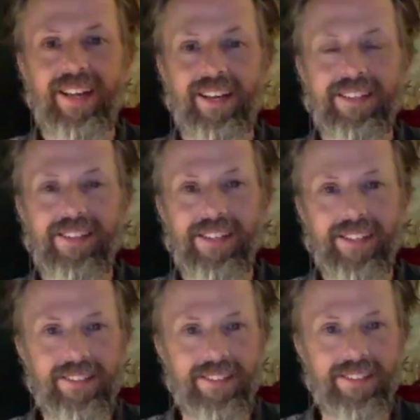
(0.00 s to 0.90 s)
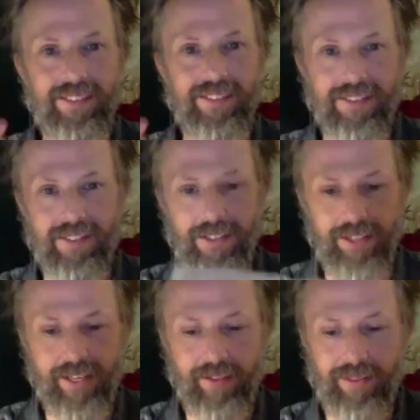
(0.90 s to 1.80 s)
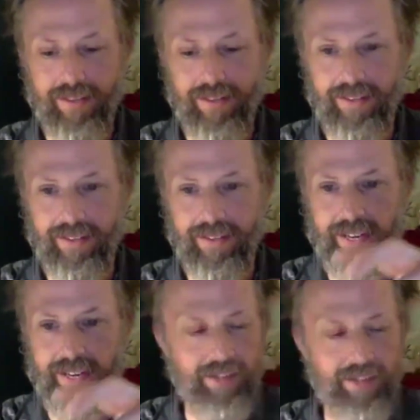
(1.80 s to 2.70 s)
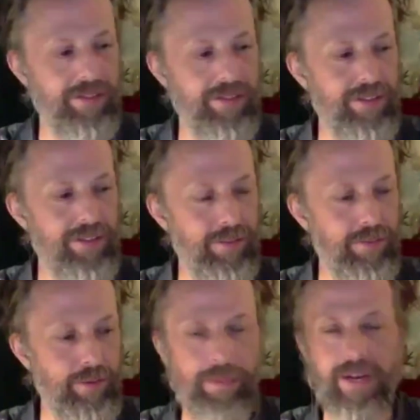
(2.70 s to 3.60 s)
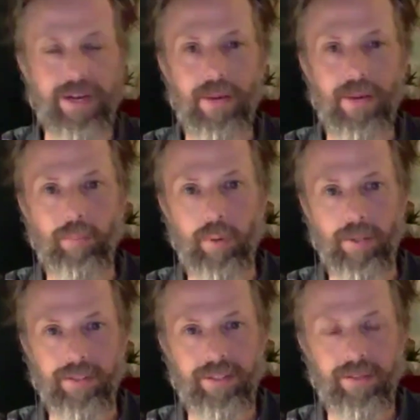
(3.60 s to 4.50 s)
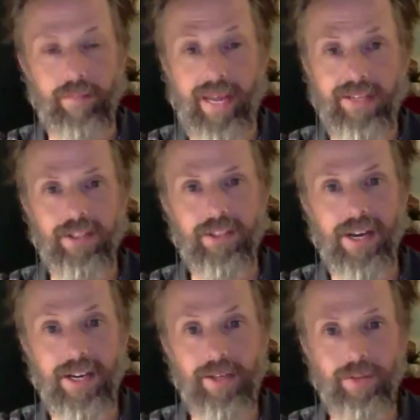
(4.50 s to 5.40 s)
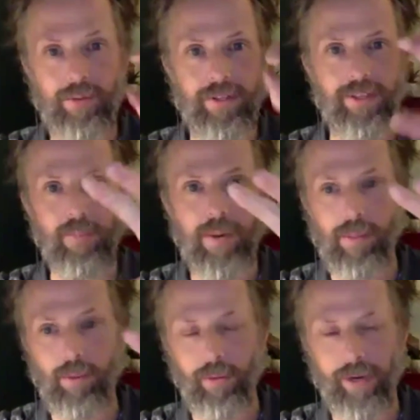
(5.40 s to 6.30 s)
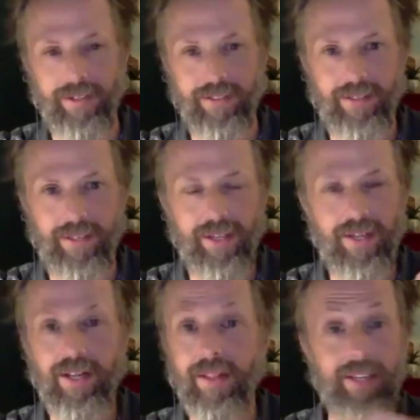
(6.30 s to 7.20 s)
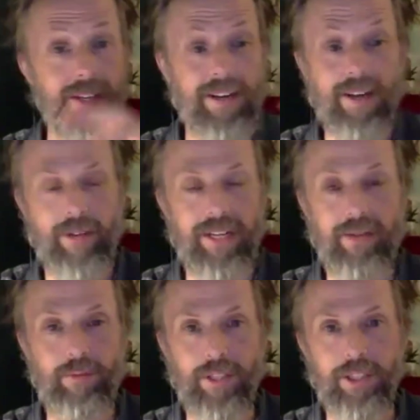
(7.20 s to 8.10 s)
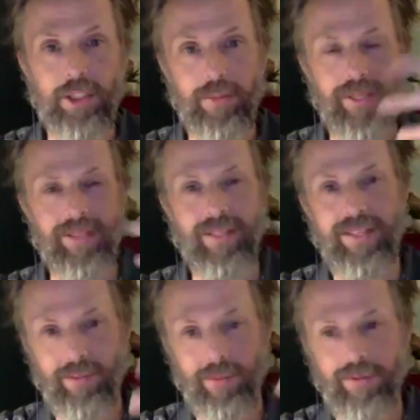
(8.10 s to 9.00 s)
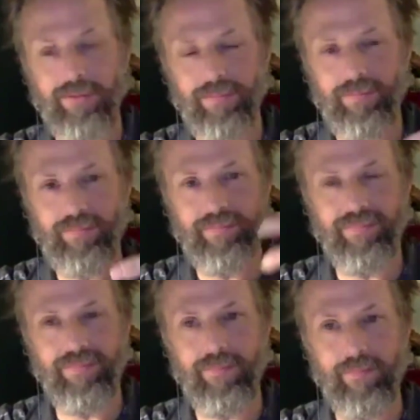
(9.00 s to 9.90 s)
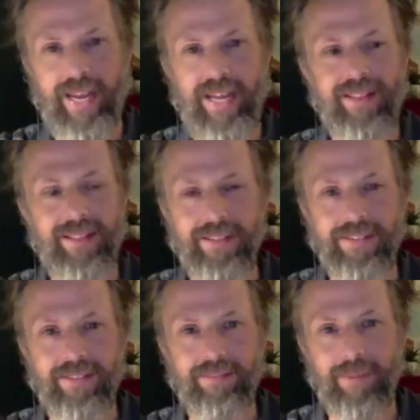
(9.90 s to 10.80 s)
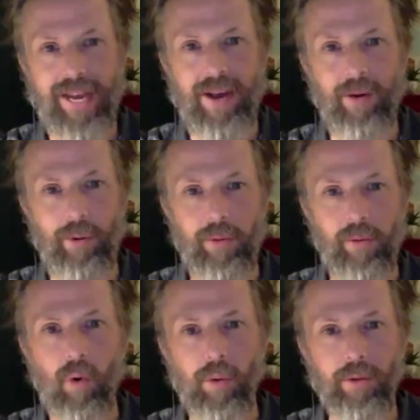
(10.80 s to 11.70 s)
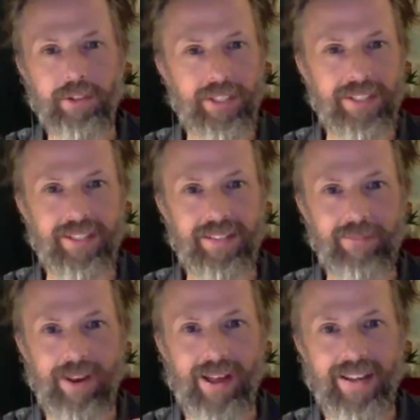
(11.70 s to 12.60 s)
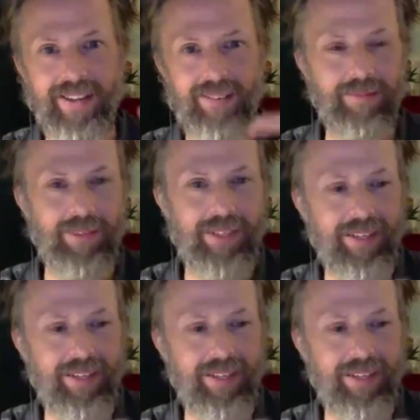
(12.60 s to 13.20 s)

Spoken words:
And I started just cutting out the letters from the cardboard boxes and make signs for these marble runs. They didn't have any function, but they sort of made this Kowloon walled city-like